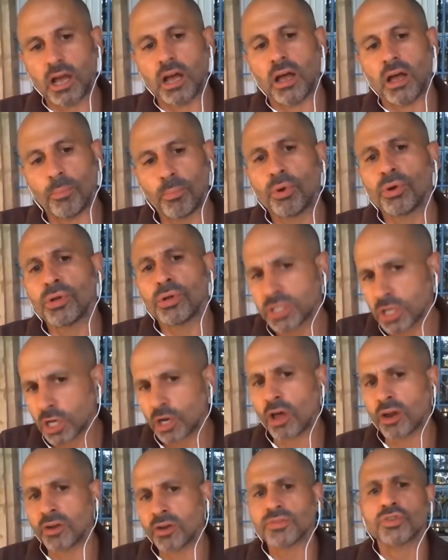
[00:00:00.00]
pulls a
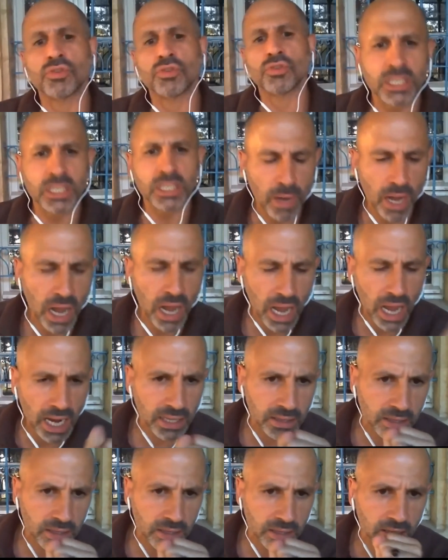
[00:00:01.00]
lot of strings
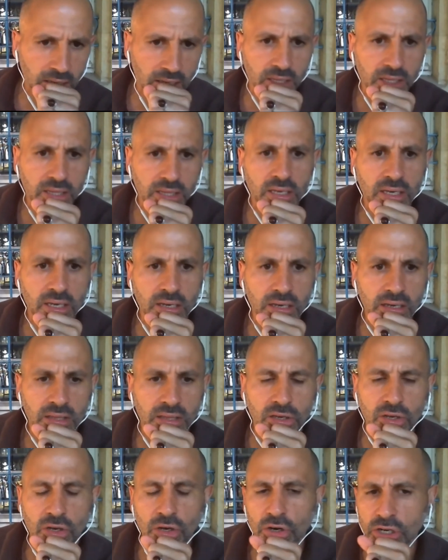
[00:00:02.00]
behind
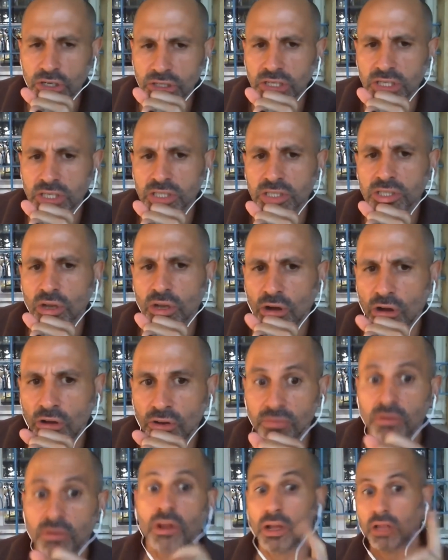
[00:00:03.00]
the curtains
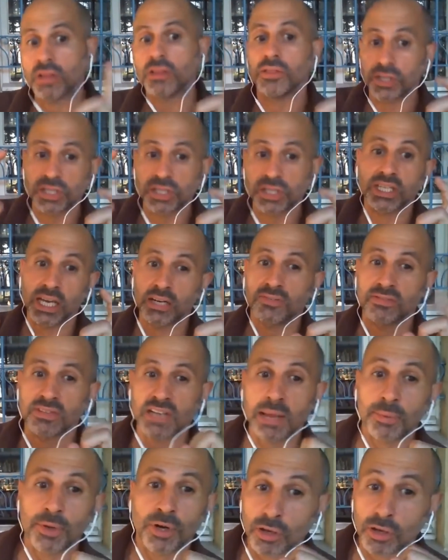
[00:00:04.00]
on the state of
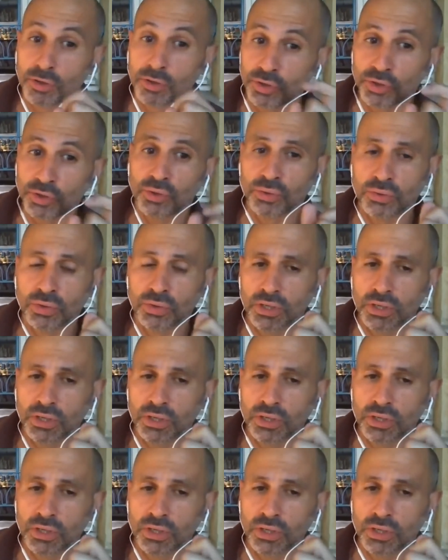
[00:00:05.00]
Lebanon too?